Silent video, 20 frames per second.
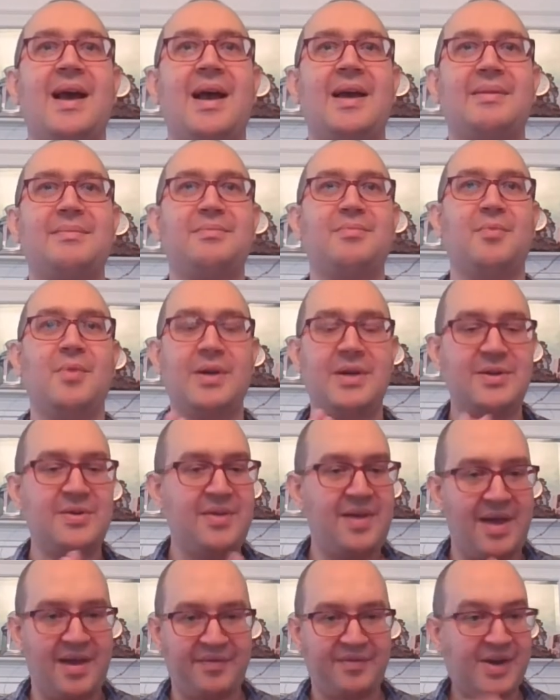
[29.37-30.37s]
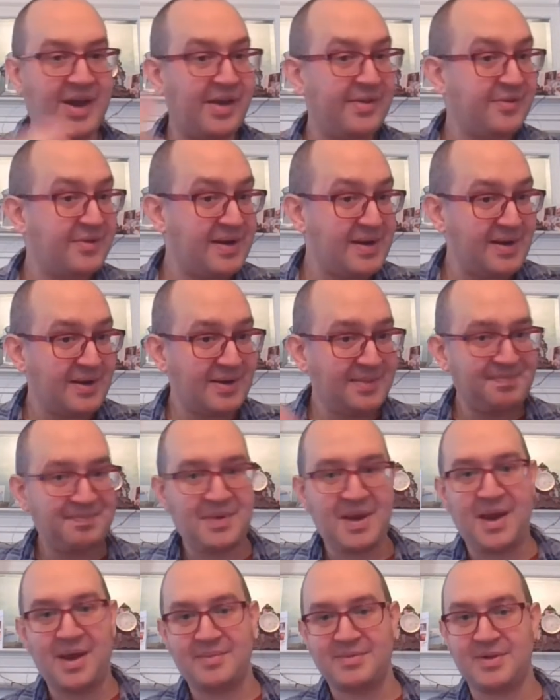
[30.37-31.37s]
I want to do that every other year,
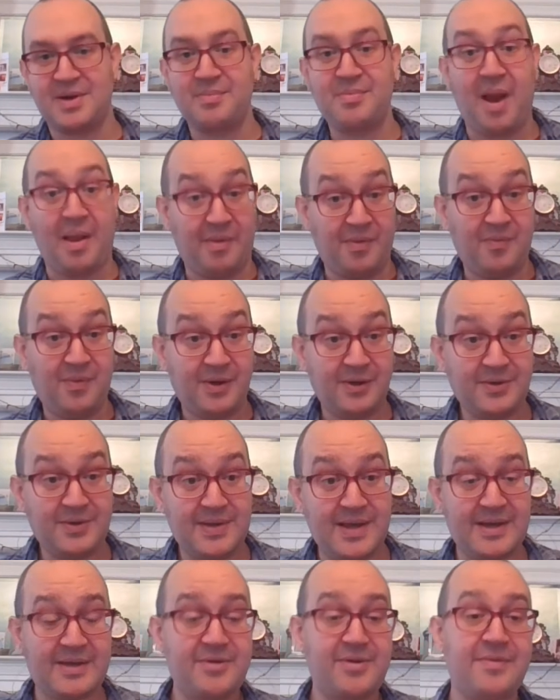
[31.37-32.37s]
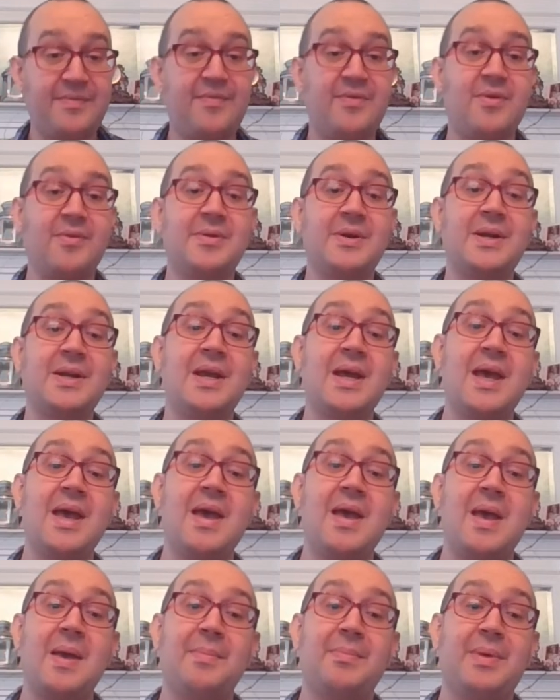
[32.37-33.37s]
so I probably will do that going forward.
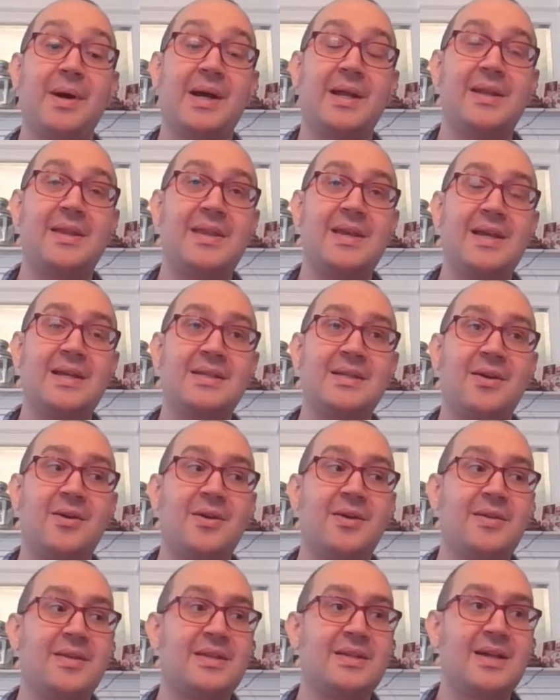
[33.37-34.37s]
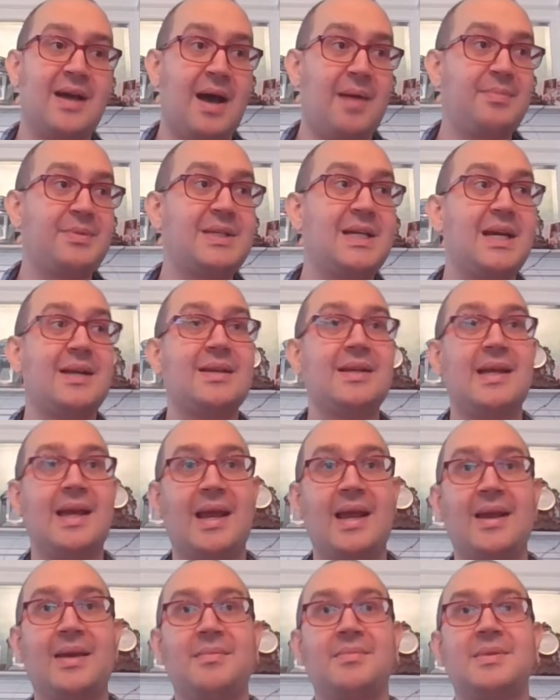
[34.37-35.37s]
But these are the top 10
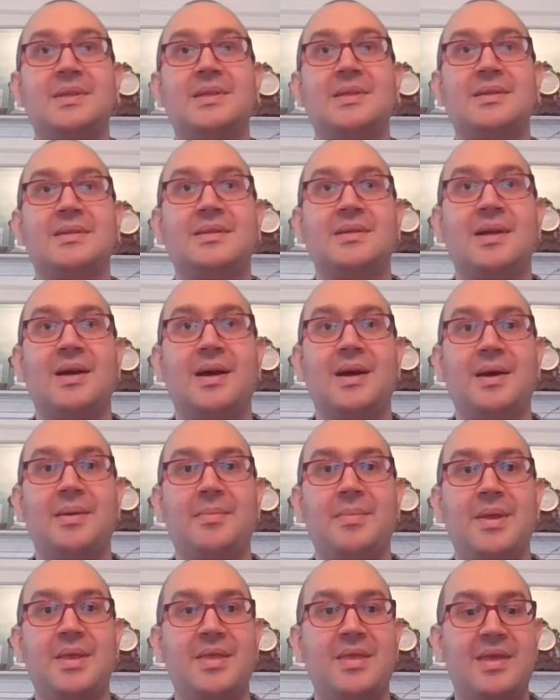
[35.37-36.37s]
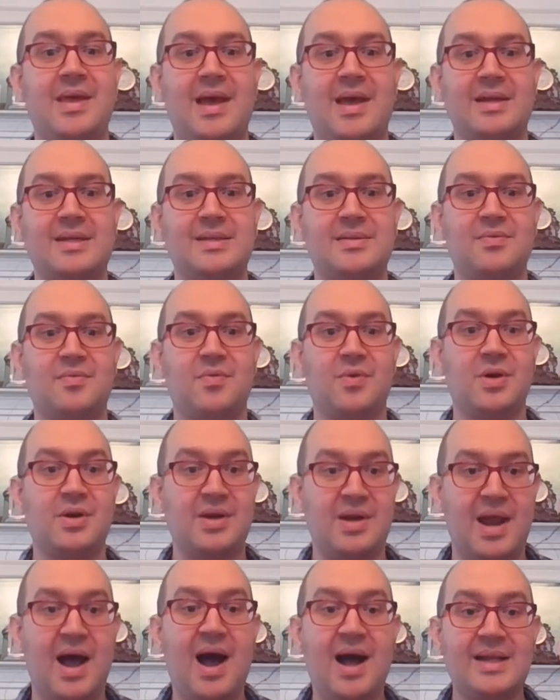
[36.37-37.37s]
games that were
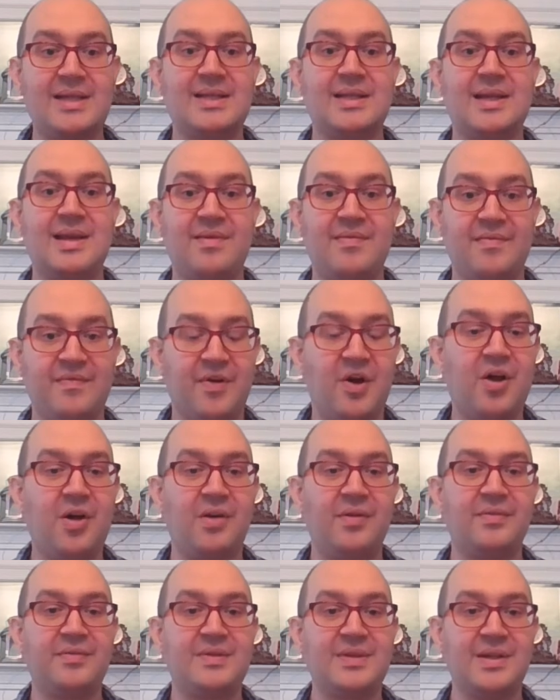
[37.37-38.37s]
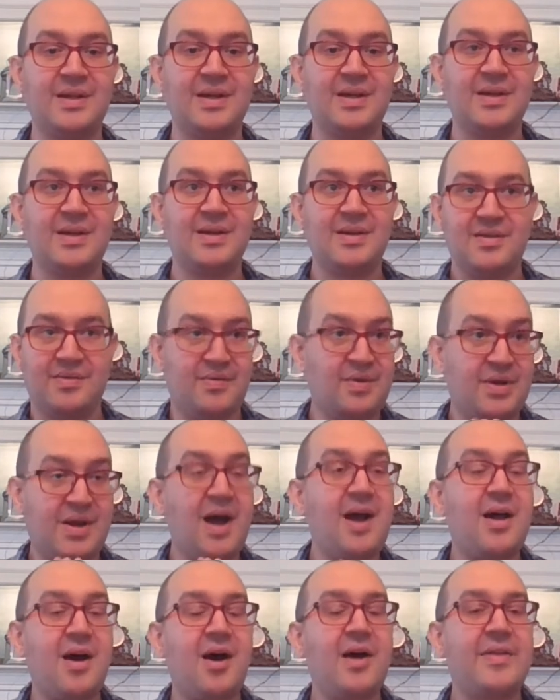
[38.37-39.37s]
not involved, that were
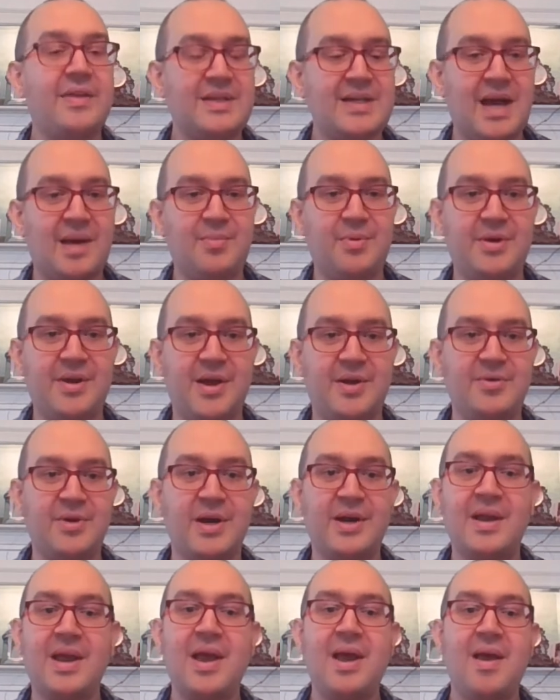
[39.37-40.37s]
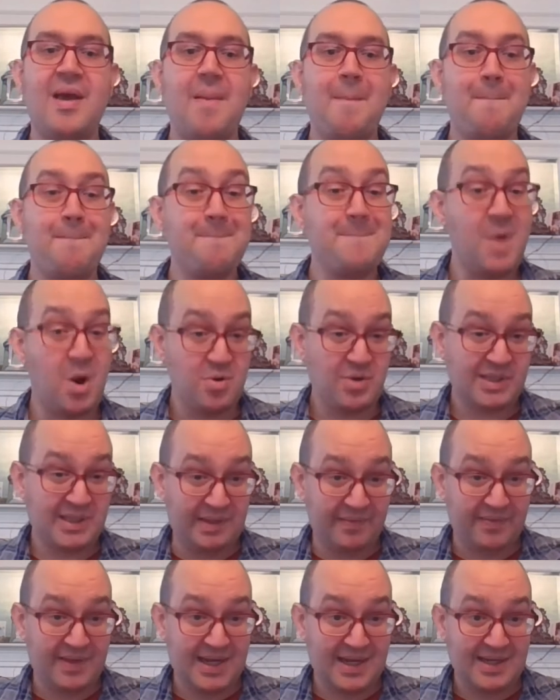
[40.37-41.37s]
not on the top 100.
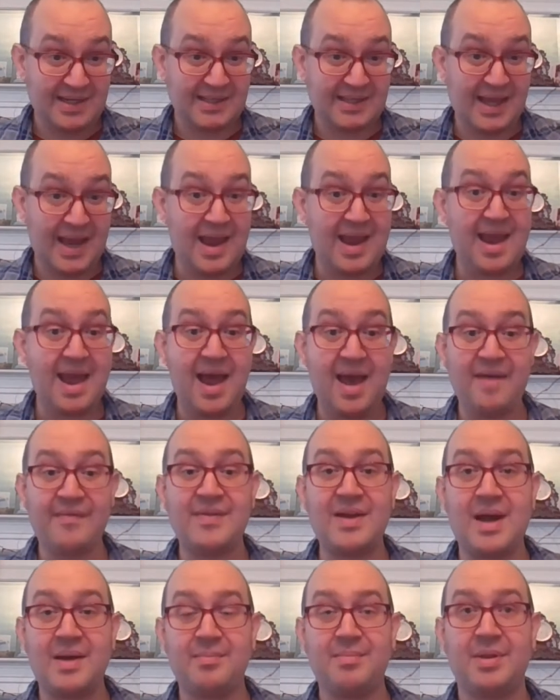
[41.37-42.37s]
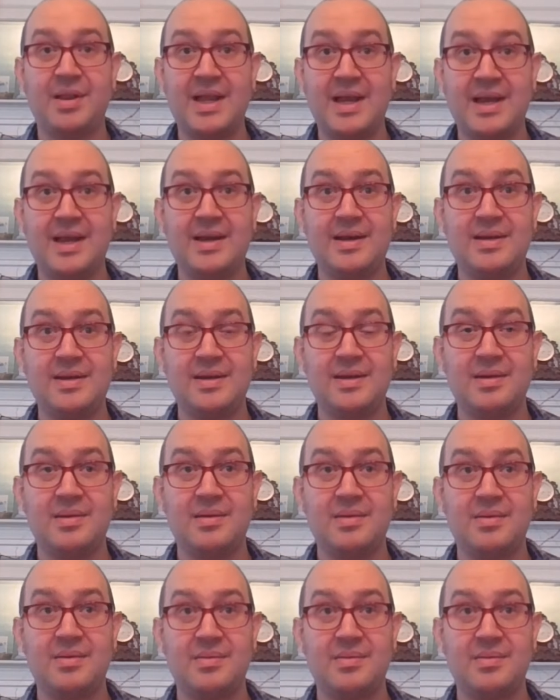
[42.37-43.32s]
Most of these I have not played.